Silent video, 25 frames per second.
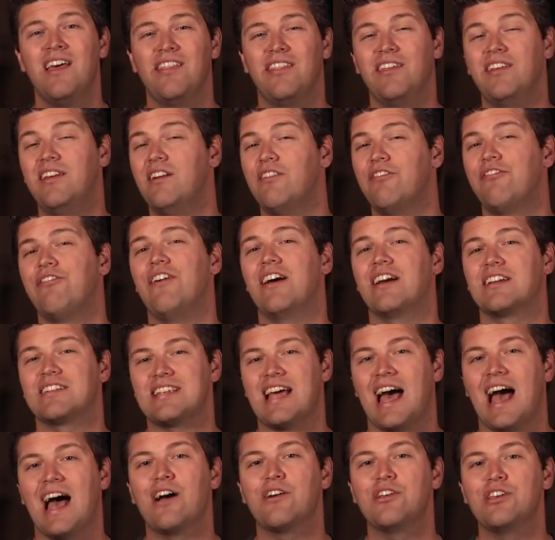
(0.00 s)
that it affects
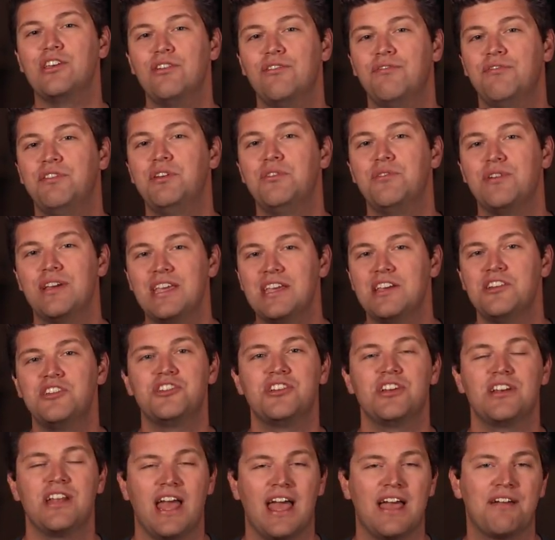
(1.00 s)
how you view
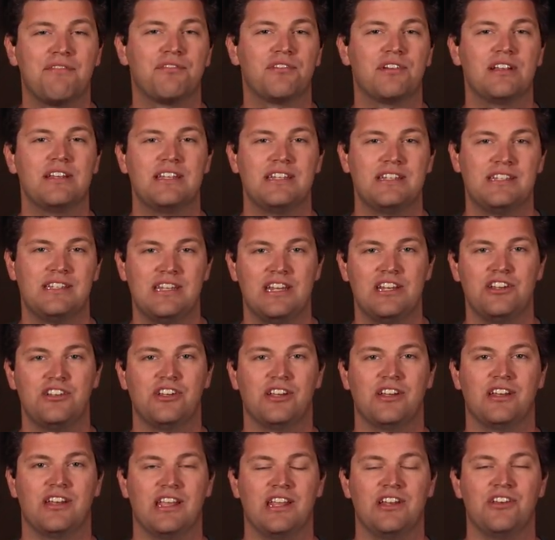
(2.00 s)
each and every
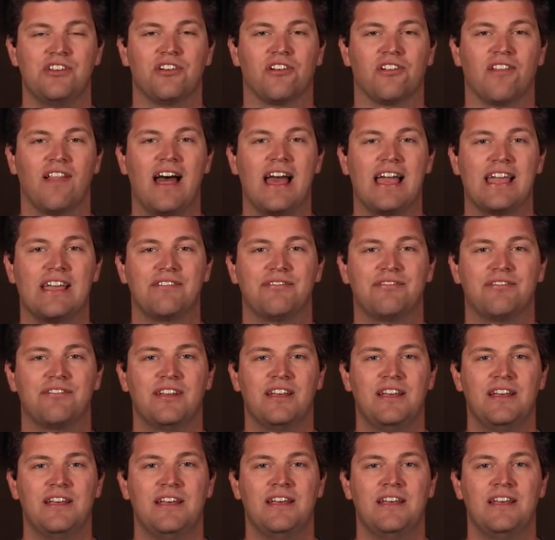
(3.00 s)
decision in your life.